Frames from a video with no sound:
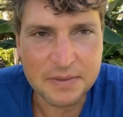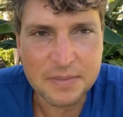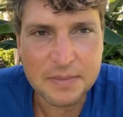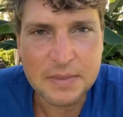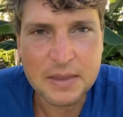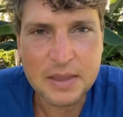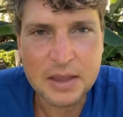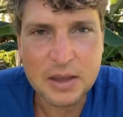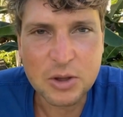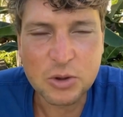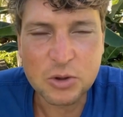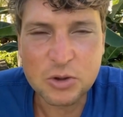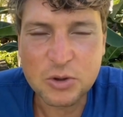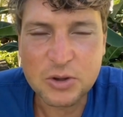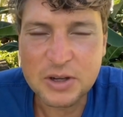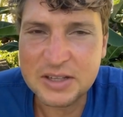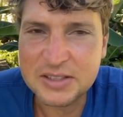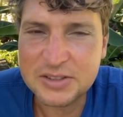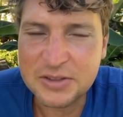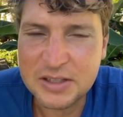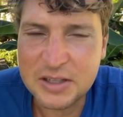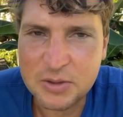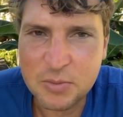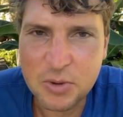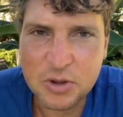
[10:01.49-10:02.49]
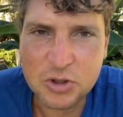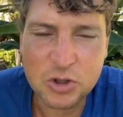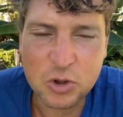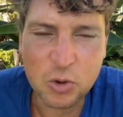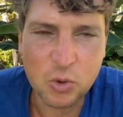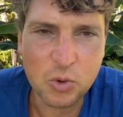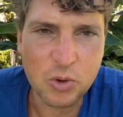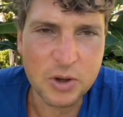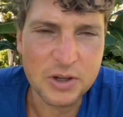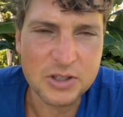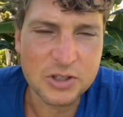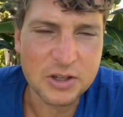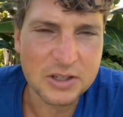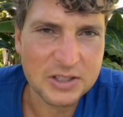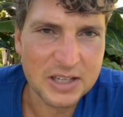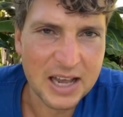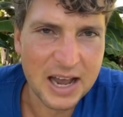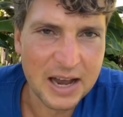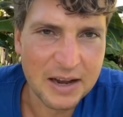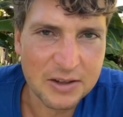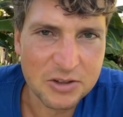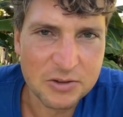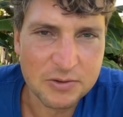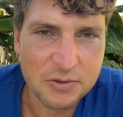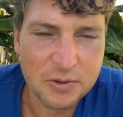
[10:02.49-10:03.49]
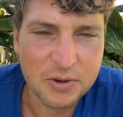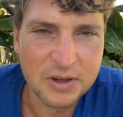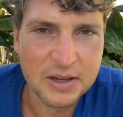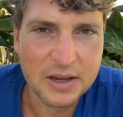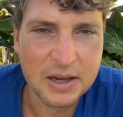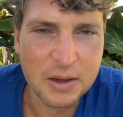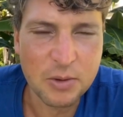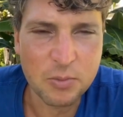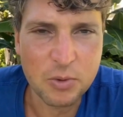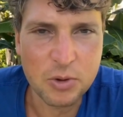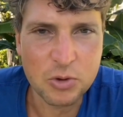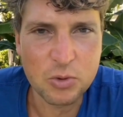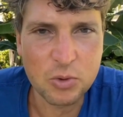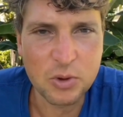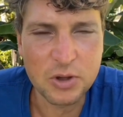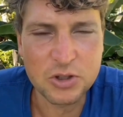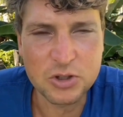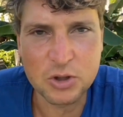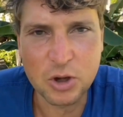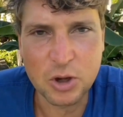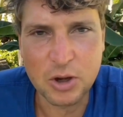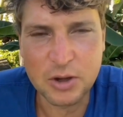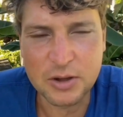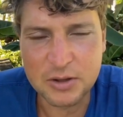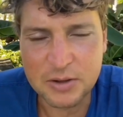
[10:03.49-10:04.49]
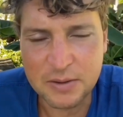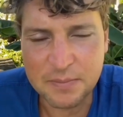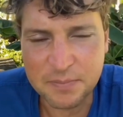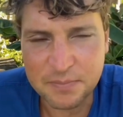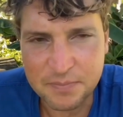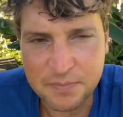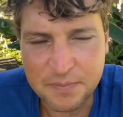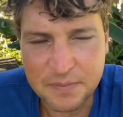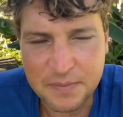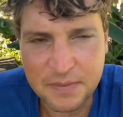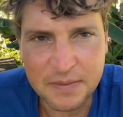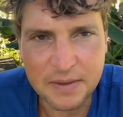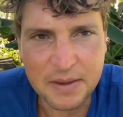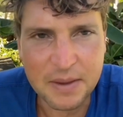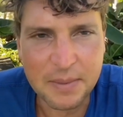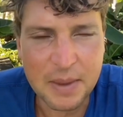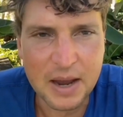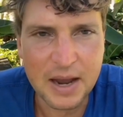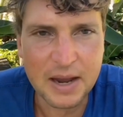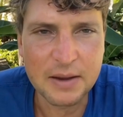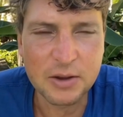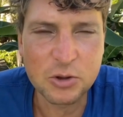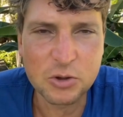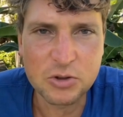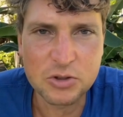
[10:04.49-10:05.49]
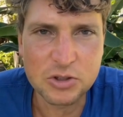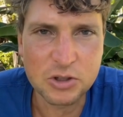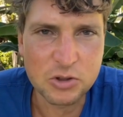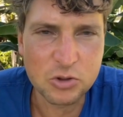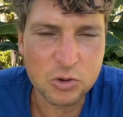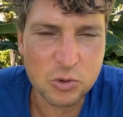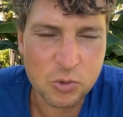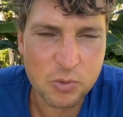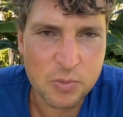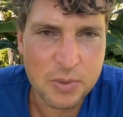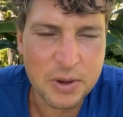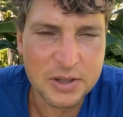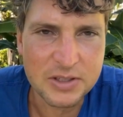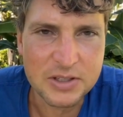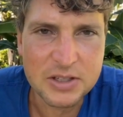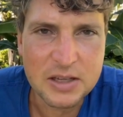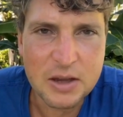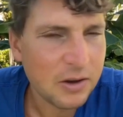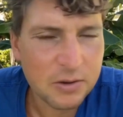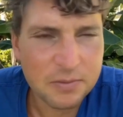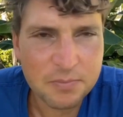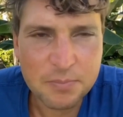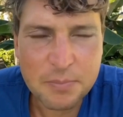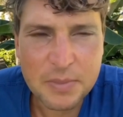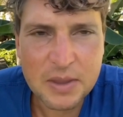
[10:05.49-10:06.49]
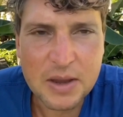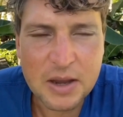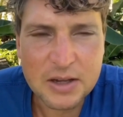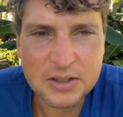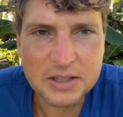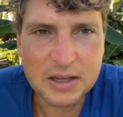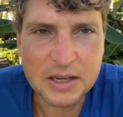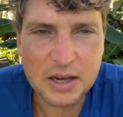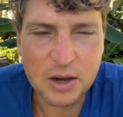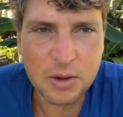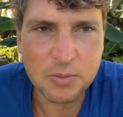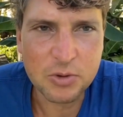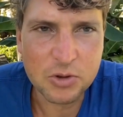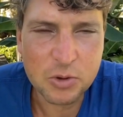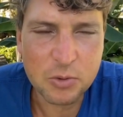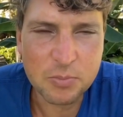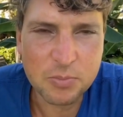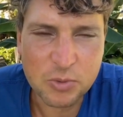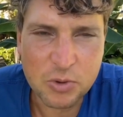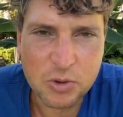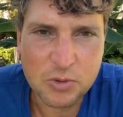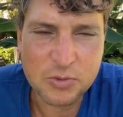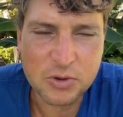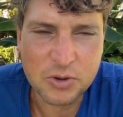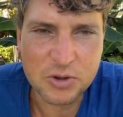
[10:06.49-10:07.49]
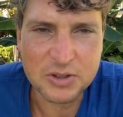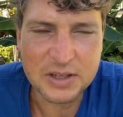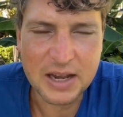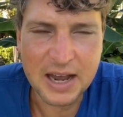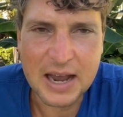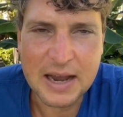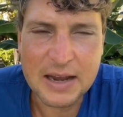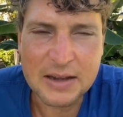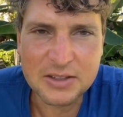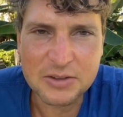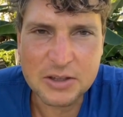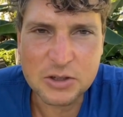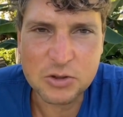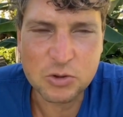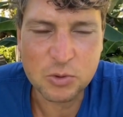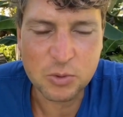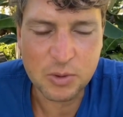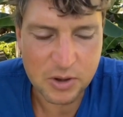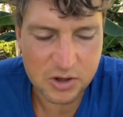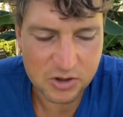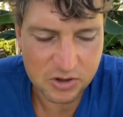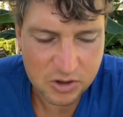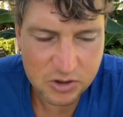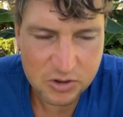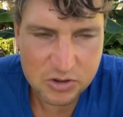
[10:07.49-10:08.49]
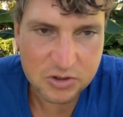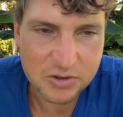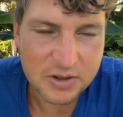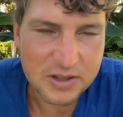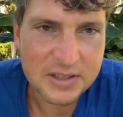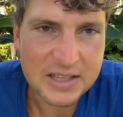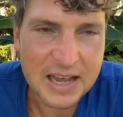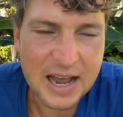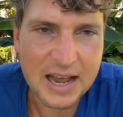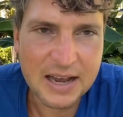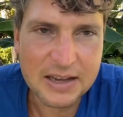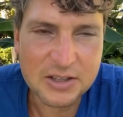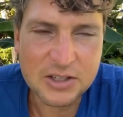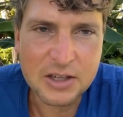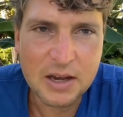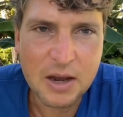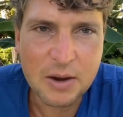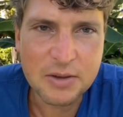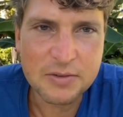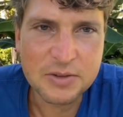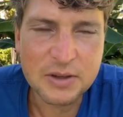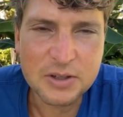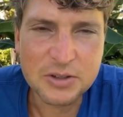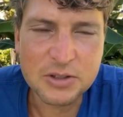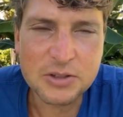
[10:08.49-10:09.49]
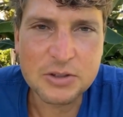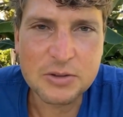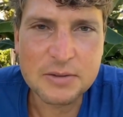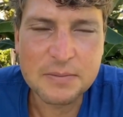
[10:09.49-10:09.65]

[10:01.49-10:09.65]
Here you can see which coins are tax-free and which ones aren't. I use the tool myself because it helps you prove your tax situation to the tax office.